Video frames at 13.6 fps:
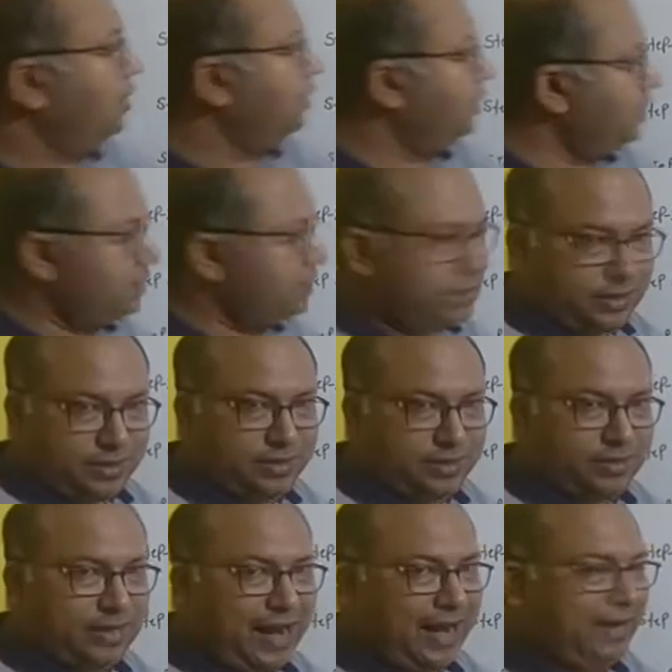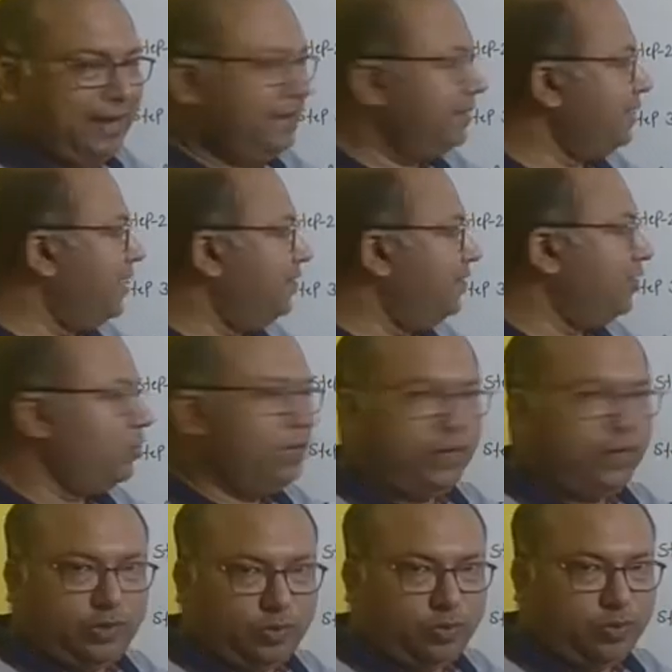this set is having
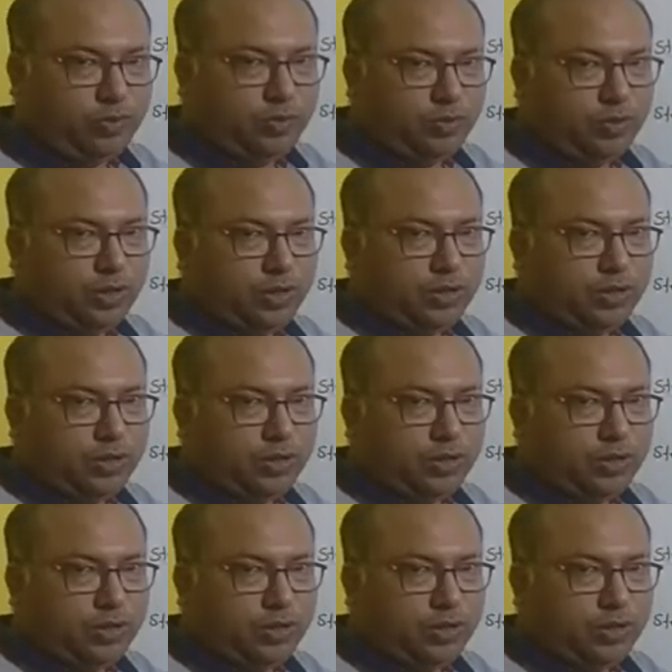only two